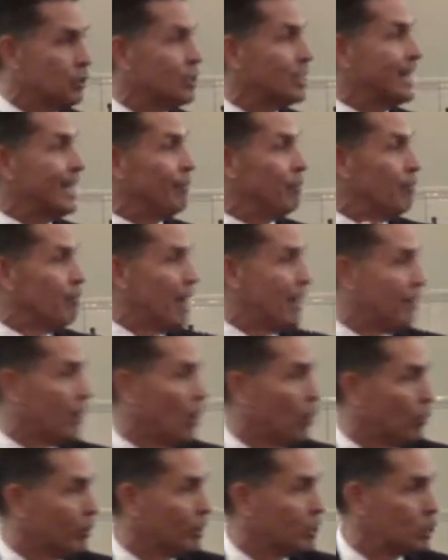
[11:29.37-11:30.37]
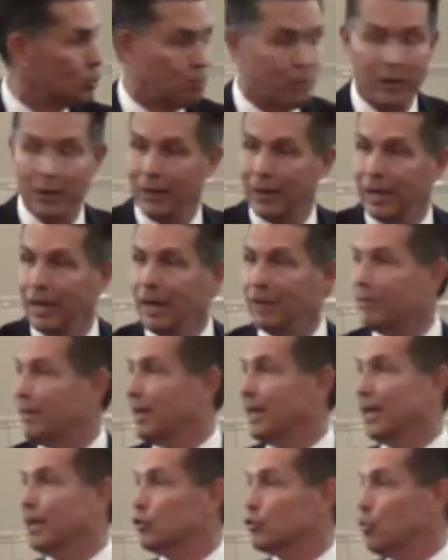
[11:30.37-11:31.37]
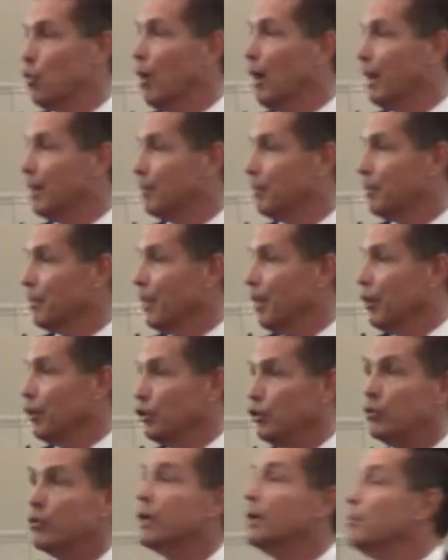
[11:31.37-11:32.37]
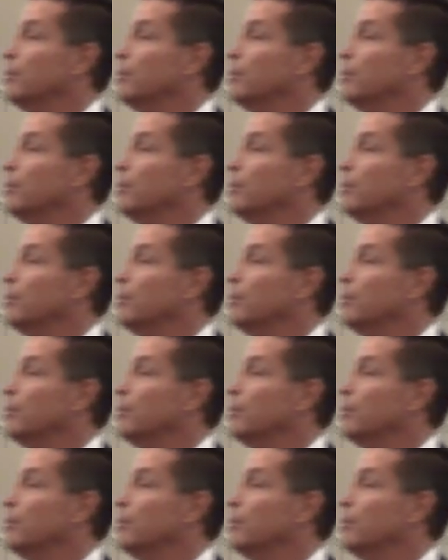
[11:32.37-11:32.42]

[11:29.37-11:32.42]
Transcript: given by the Holy Spirit, then guess what? You can